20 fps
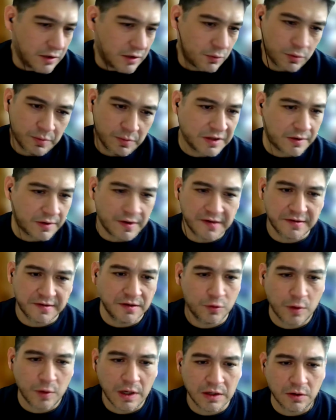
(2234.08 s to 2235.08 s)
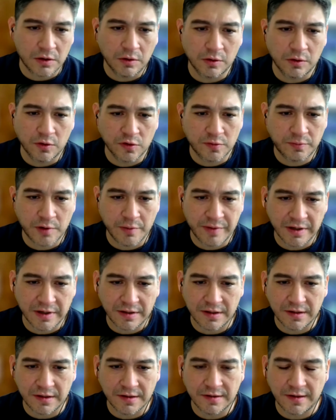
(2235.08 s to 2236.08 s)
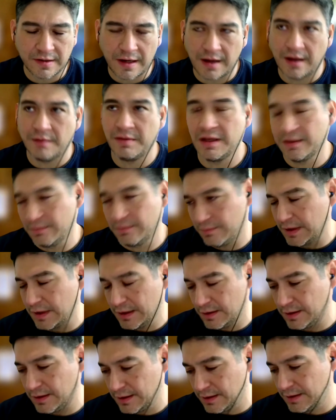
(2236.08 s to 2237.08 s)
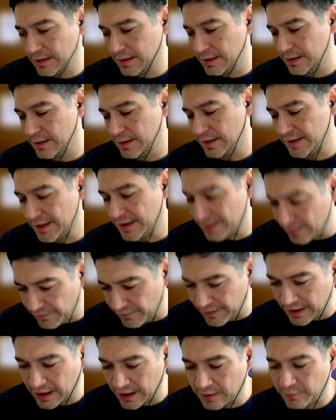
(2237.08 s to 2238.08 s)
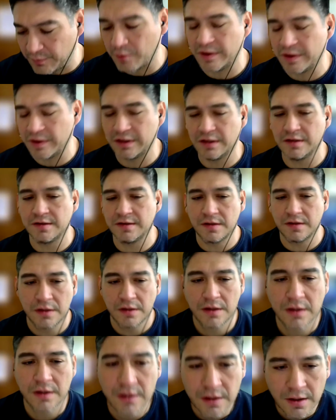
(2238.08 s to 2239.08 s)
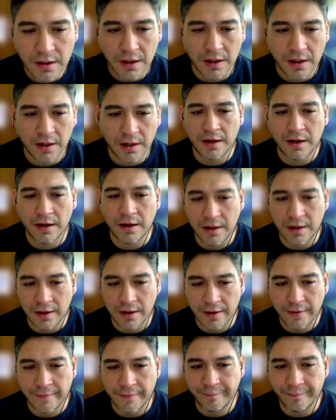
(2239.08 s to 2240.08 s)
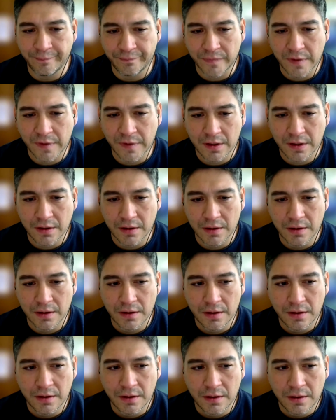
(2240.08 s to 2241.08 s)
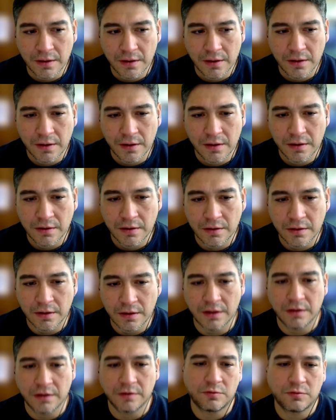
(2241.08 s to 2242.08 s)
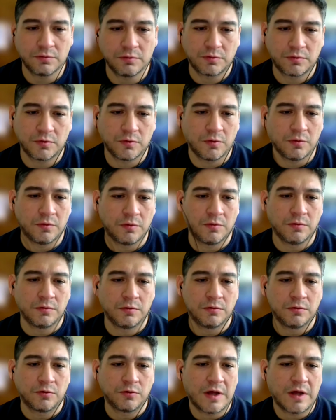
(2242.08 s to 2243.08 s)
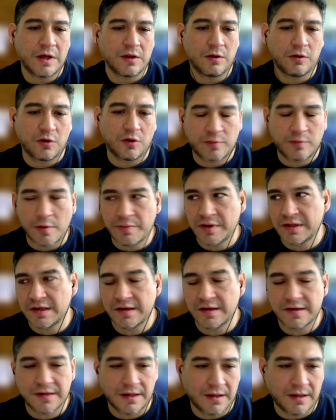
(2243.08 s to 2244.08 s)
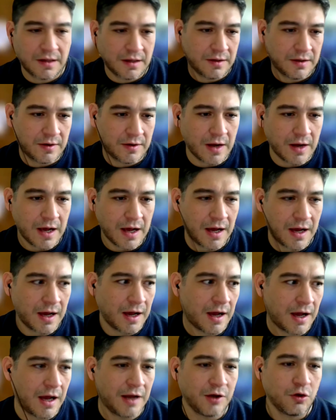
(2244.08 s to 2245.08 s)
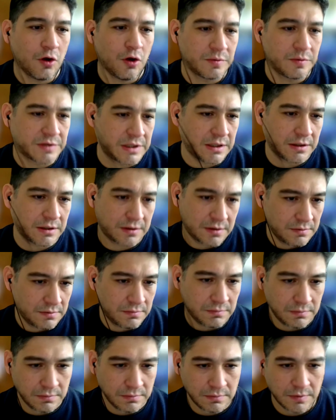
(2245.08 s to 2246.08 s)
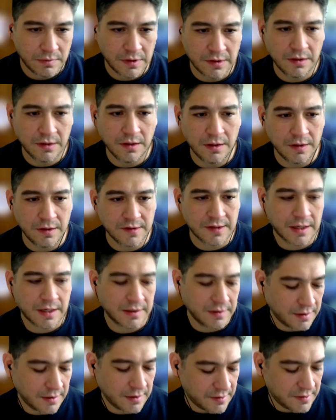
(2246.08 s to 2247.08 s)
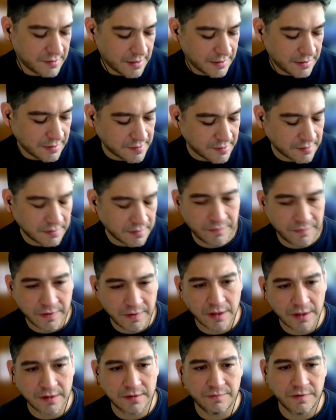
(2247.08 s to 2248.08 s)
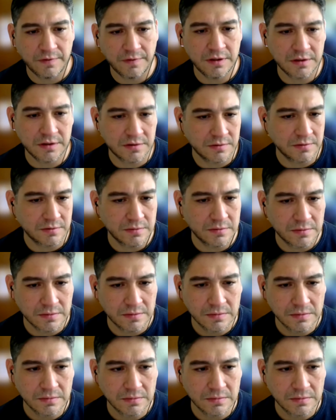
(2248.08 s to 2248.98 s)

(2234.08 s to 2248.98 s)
it would be interesting to add all those properties. I mean, the certificate properties, to add all those properties under a new object inside the certificate's definition.